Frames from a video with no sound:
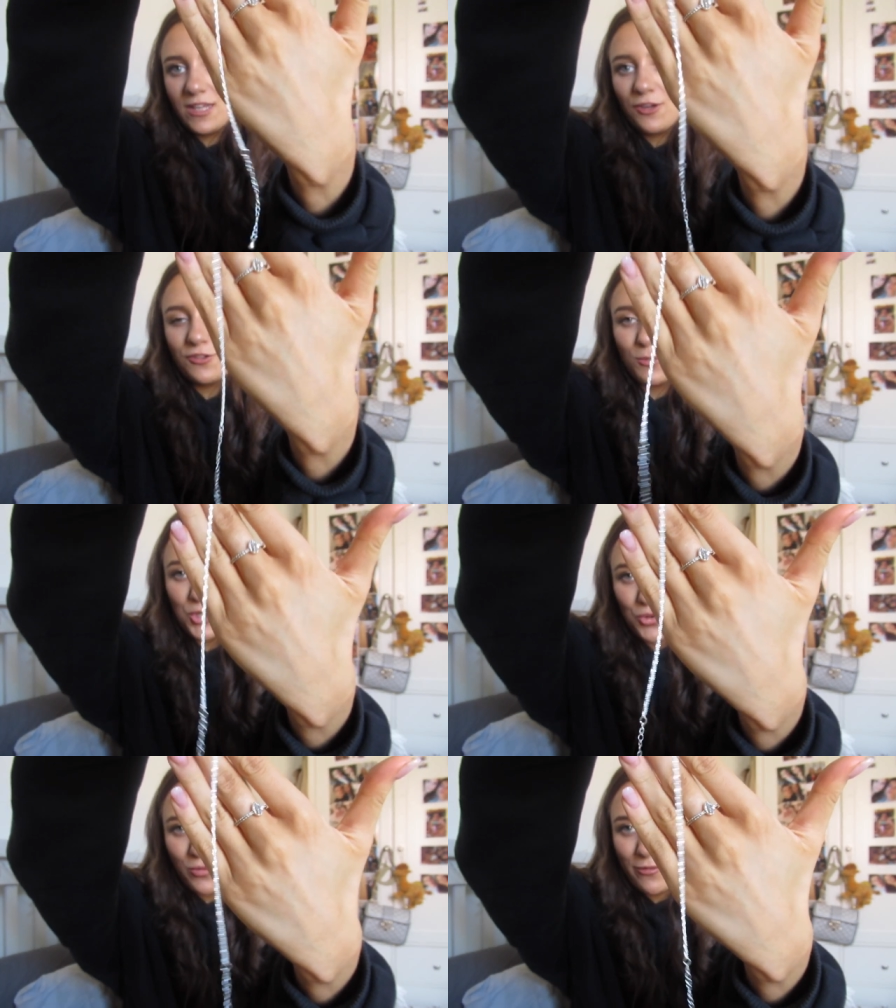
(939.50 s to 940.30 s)
goes my
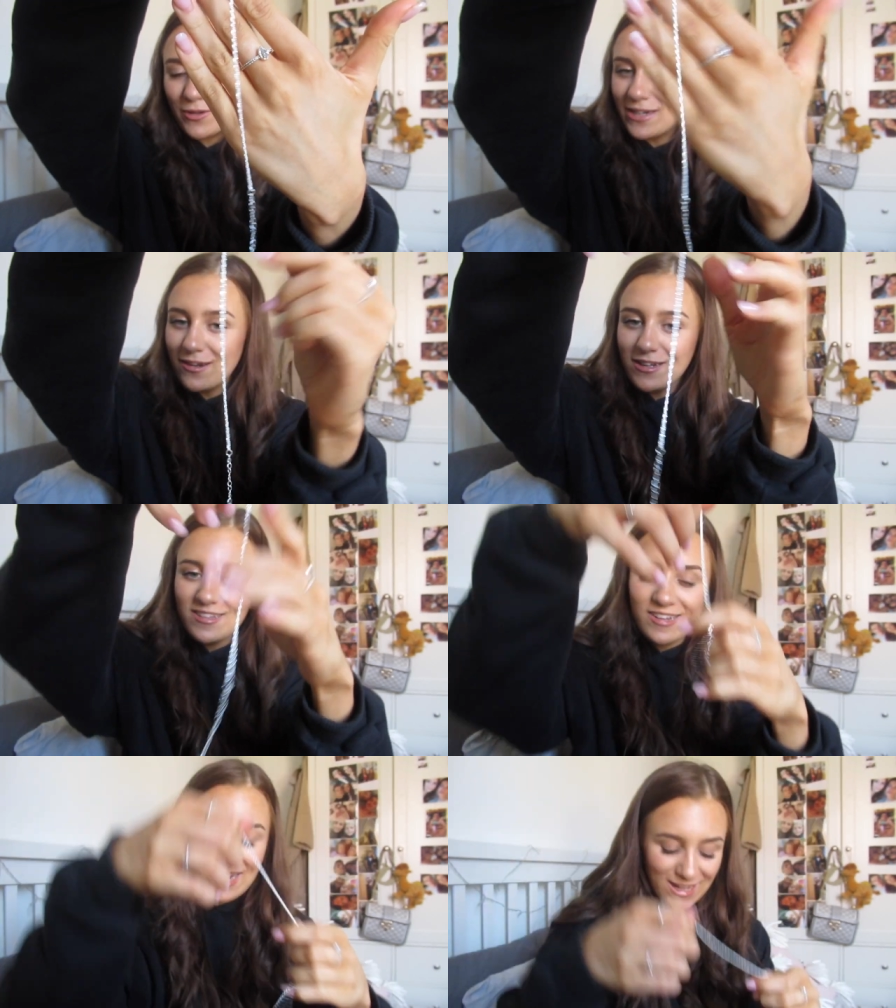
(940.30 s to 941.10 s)
jewellery really
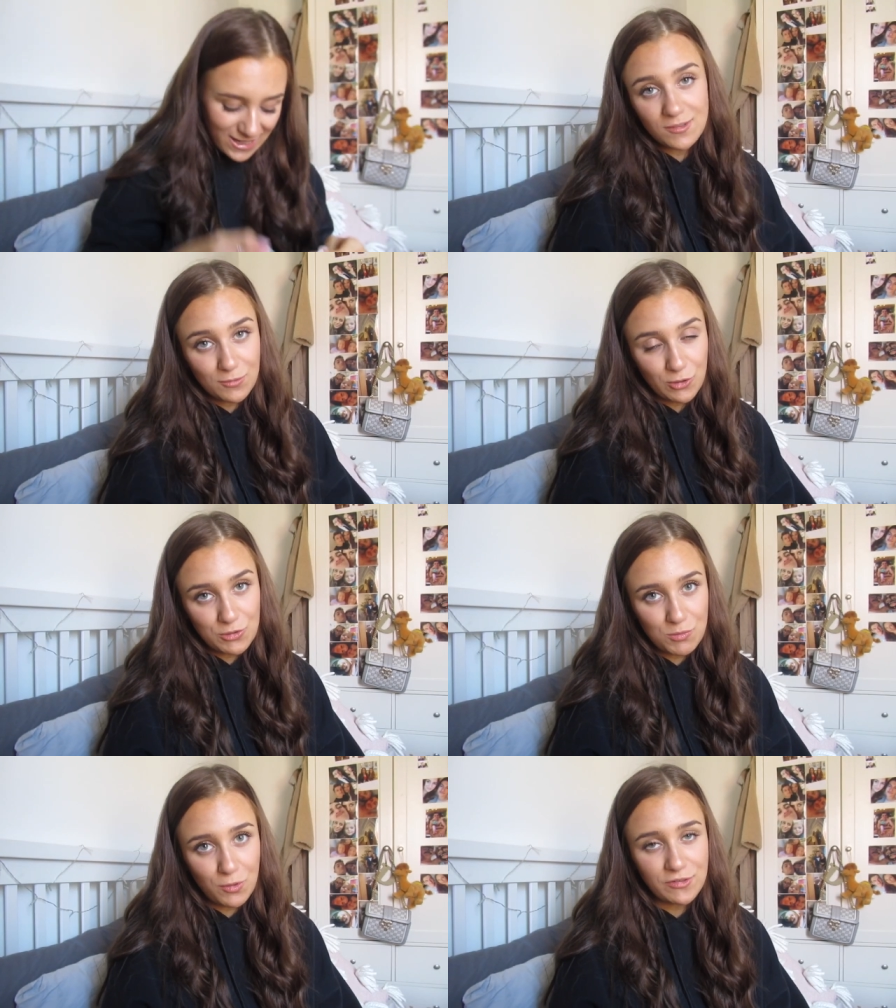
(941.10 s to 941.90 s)
nicely.
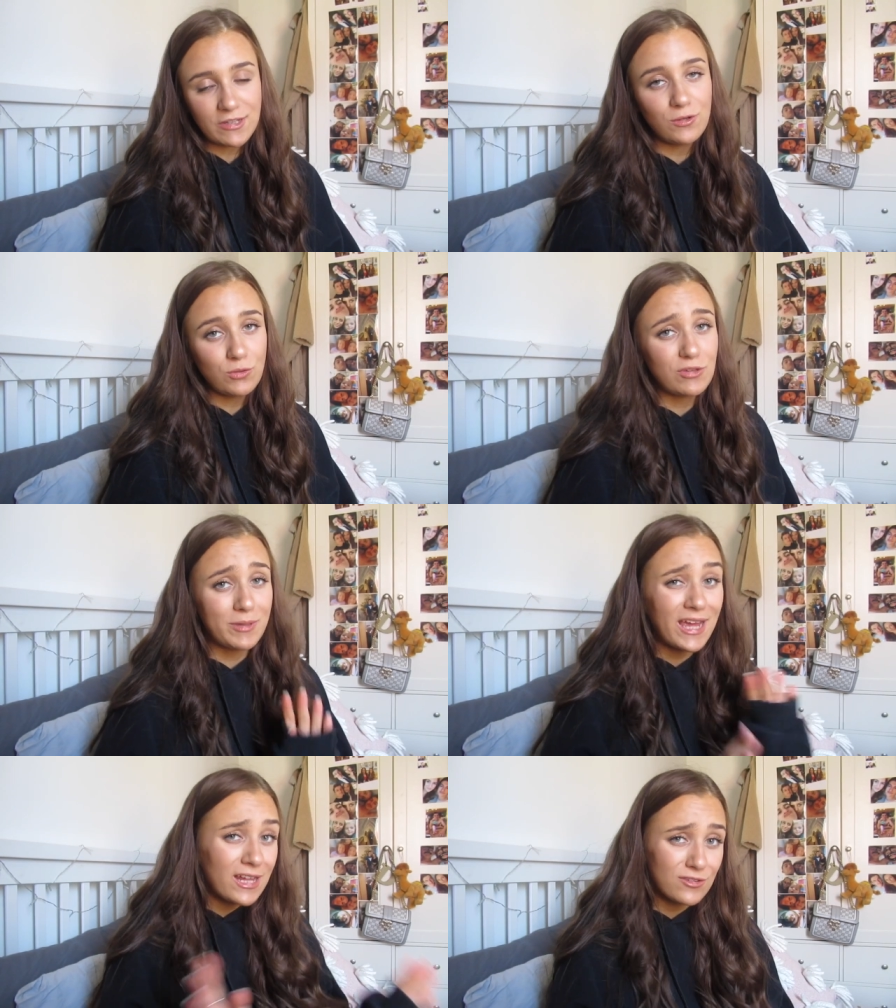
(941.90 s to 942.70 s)
Subscription box can also be
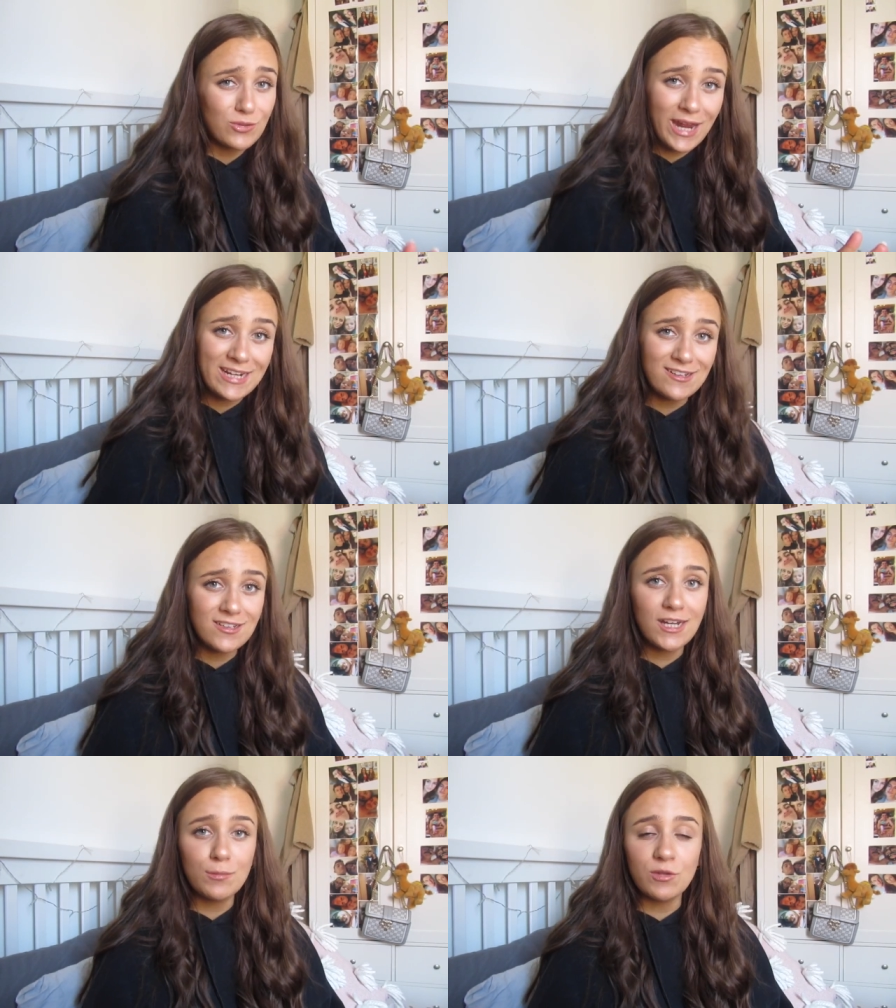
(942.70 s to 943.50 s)
cancelled at any
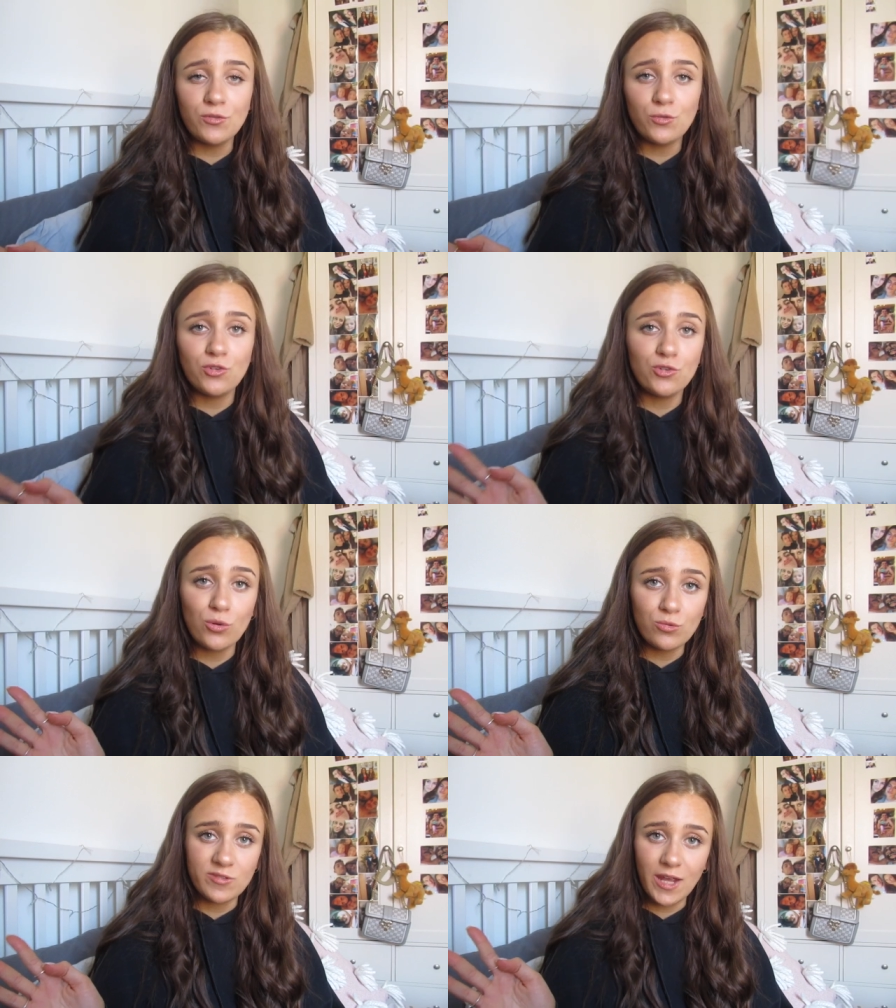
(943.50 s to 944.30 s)
time if you do
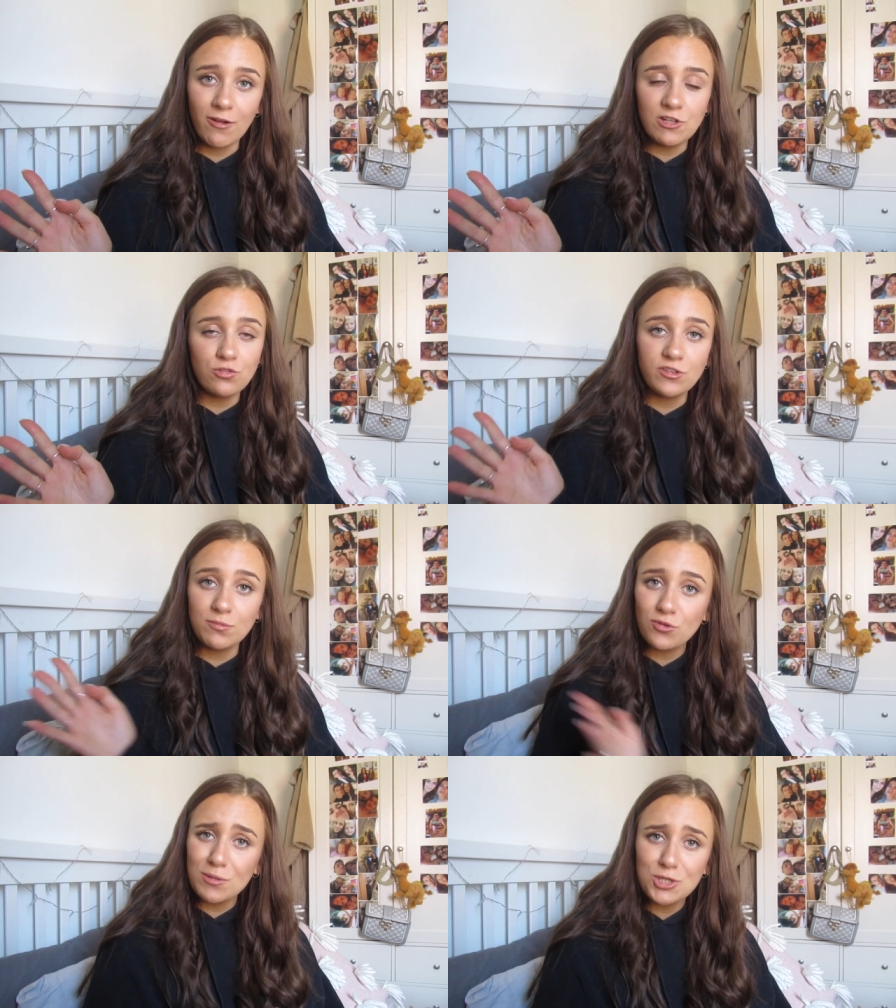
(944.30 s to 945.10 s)
not want to carry on your
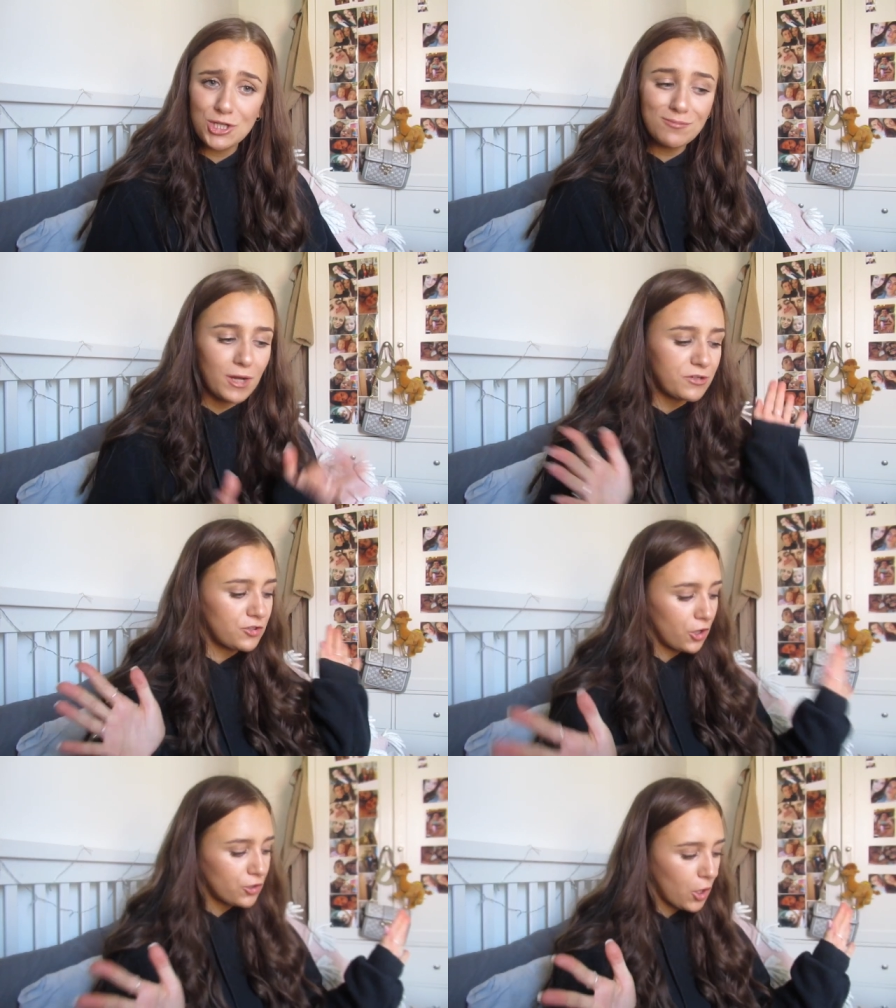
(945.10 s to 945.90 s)
subscription, but I
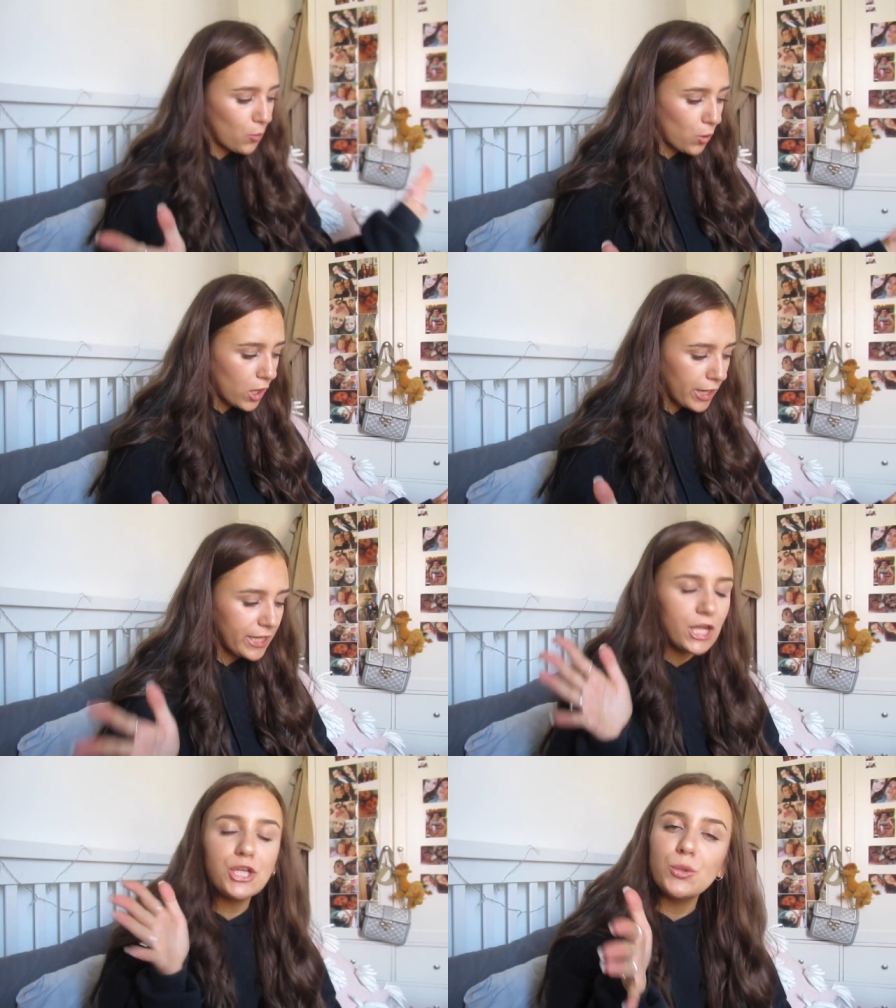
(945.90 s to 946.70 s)
don't know
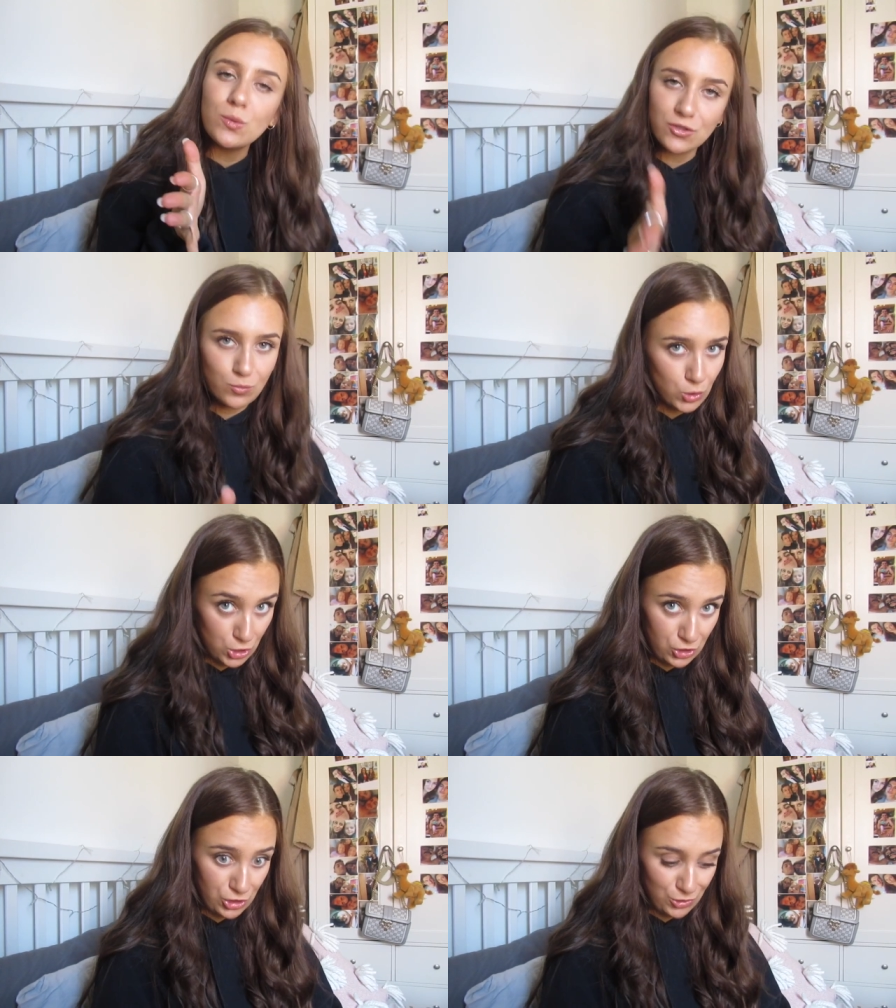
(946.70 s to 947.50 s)
why you wouldn't
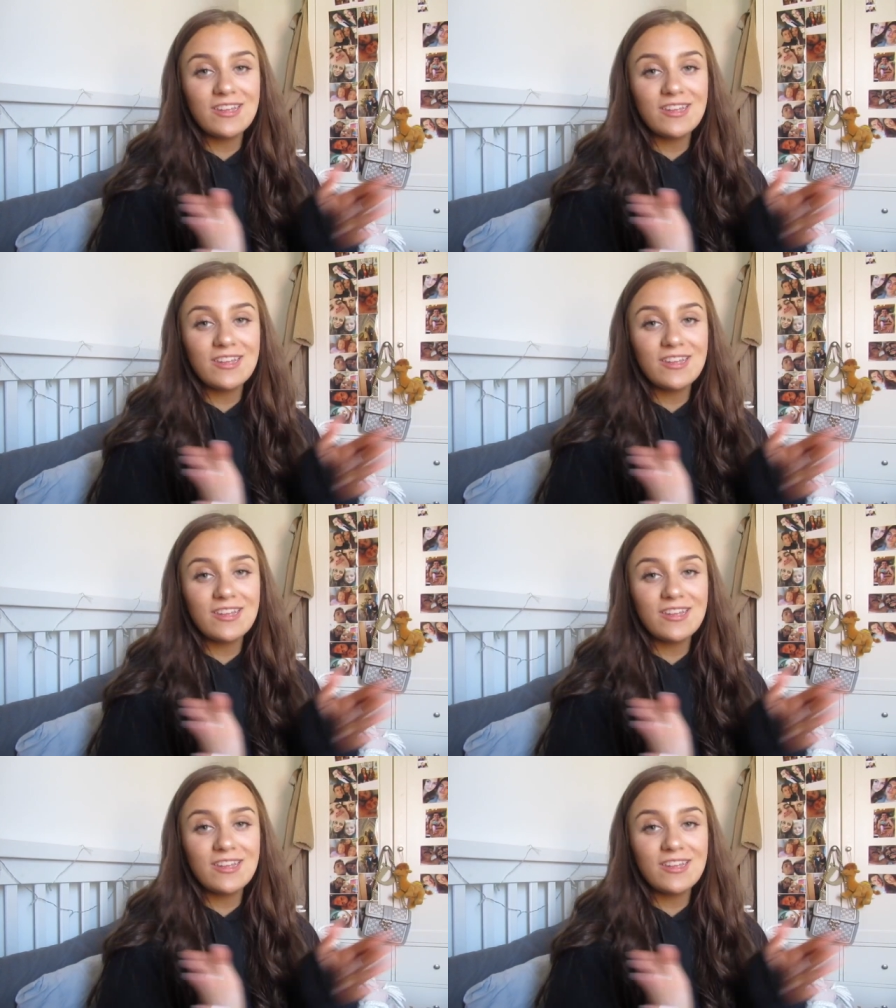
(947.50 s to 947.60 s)
want to.